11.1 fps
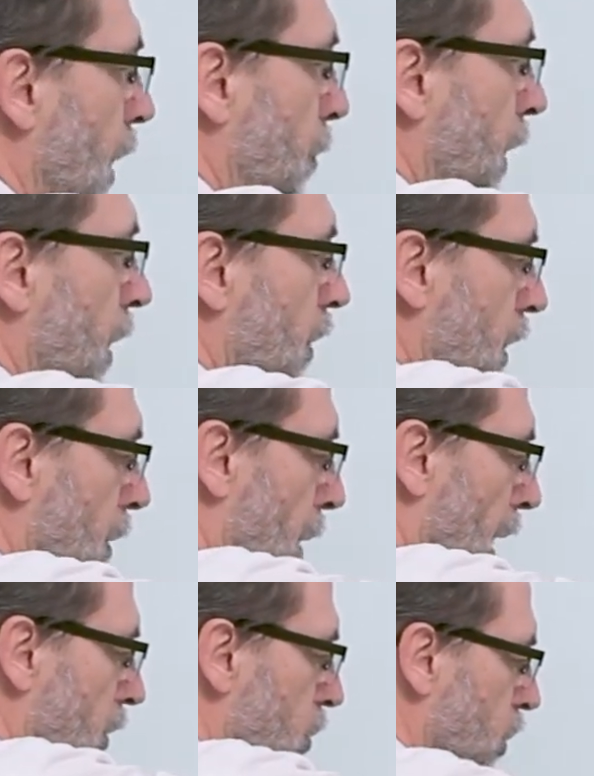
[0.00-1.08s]
appear in the
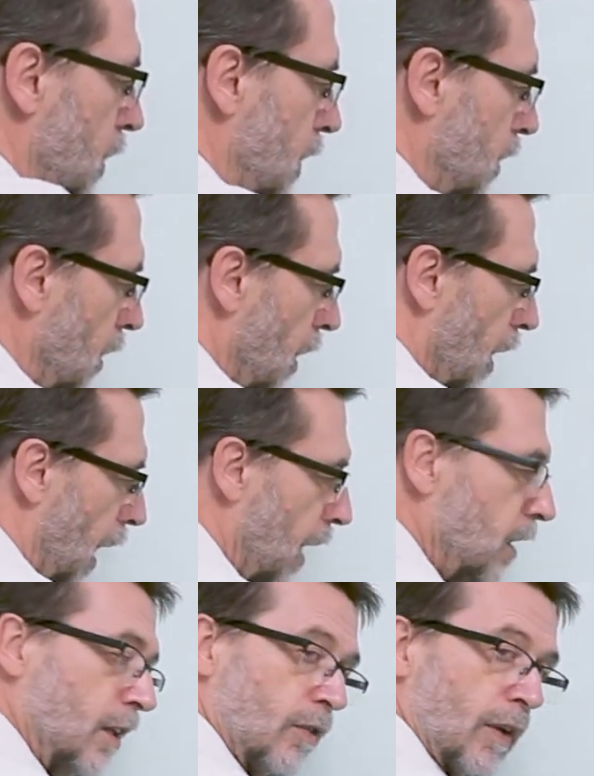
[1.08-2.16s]
balance sheet,
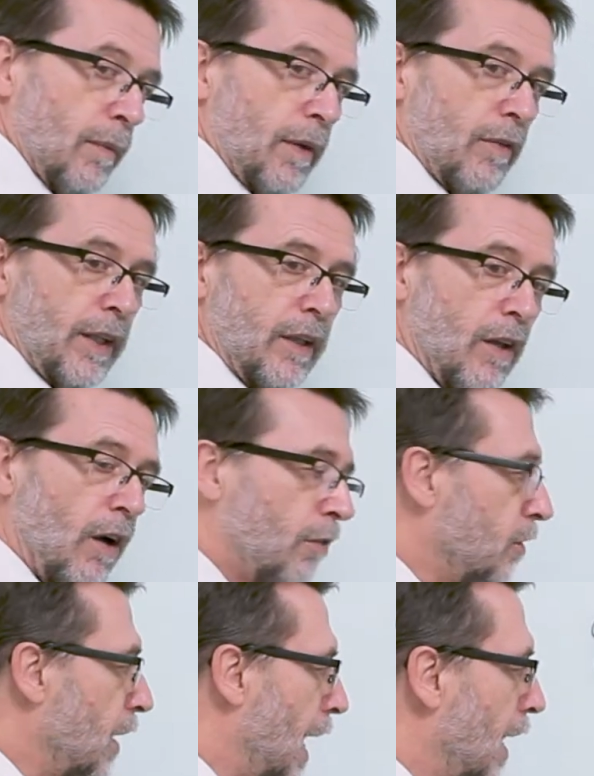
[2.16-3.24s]
and it will be written
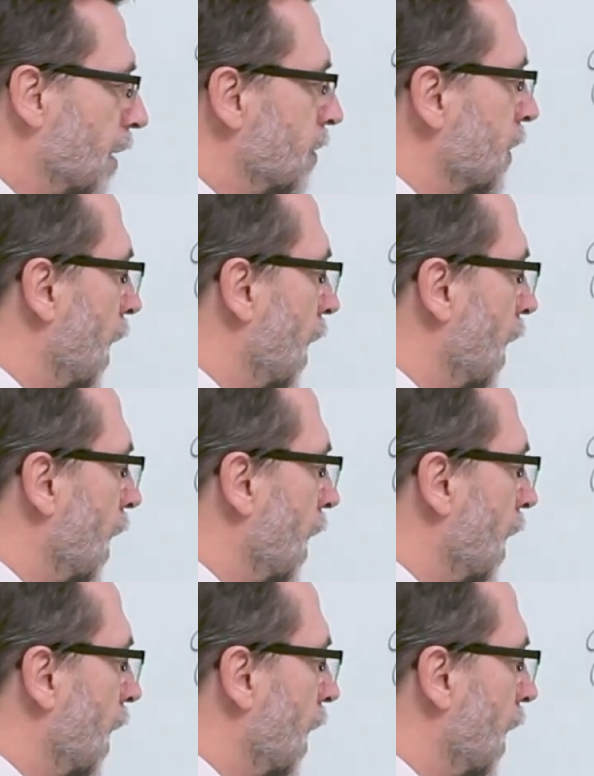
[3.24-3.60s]
off as